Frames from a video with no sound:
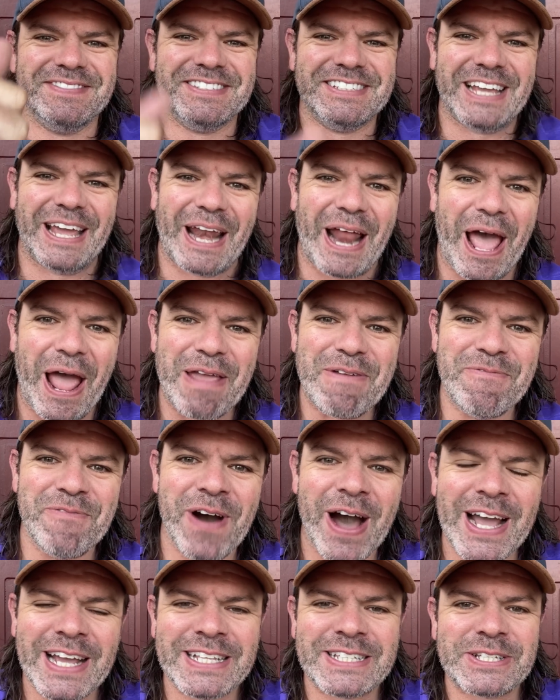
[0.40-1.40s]
G'day
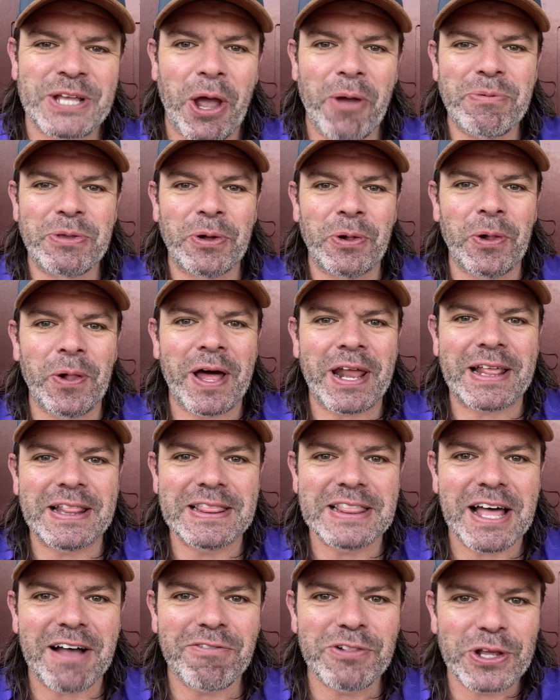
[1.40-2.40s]
mates, hope you all had a
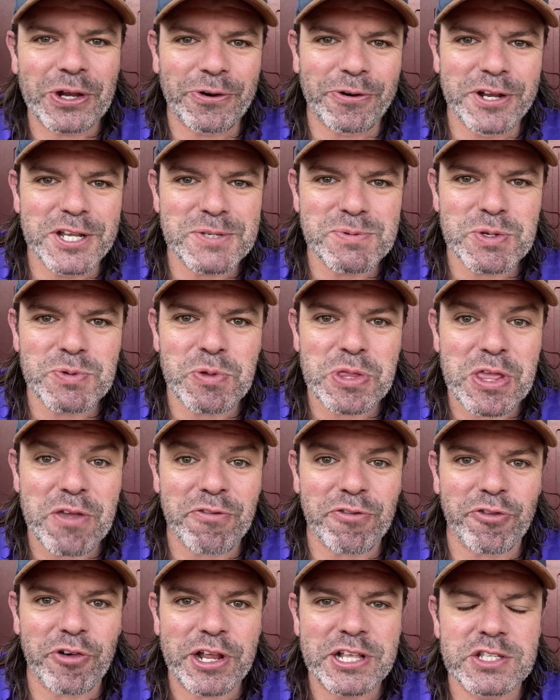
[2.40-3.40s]
lovely Christmas with your
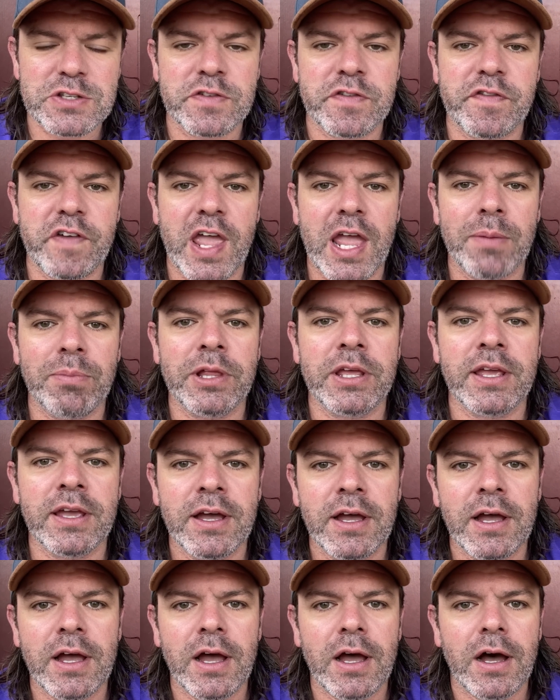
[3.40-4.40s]
friends and family.
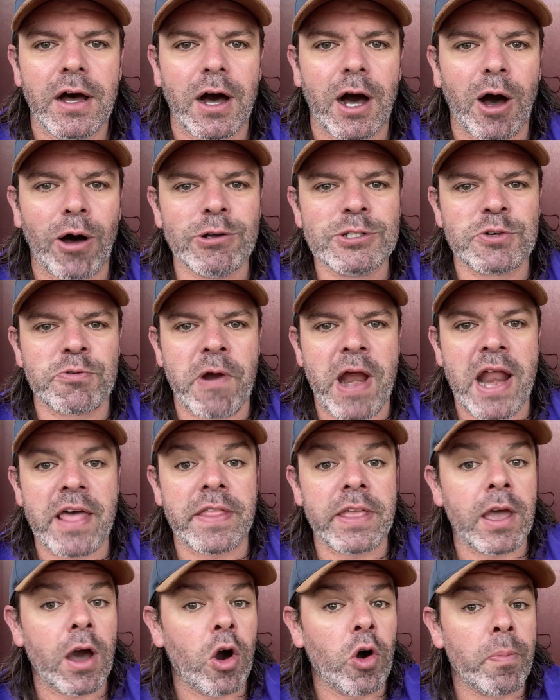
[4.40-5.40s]
I was around at
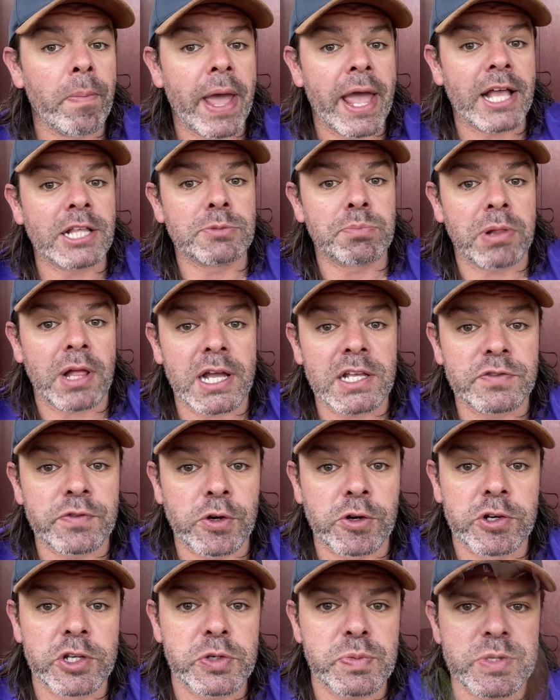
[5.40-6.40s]
the old man's place for
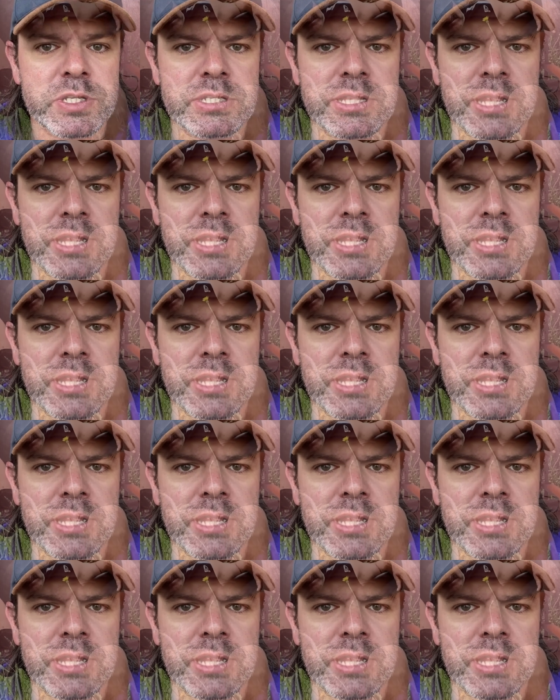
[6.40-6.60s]
Christmas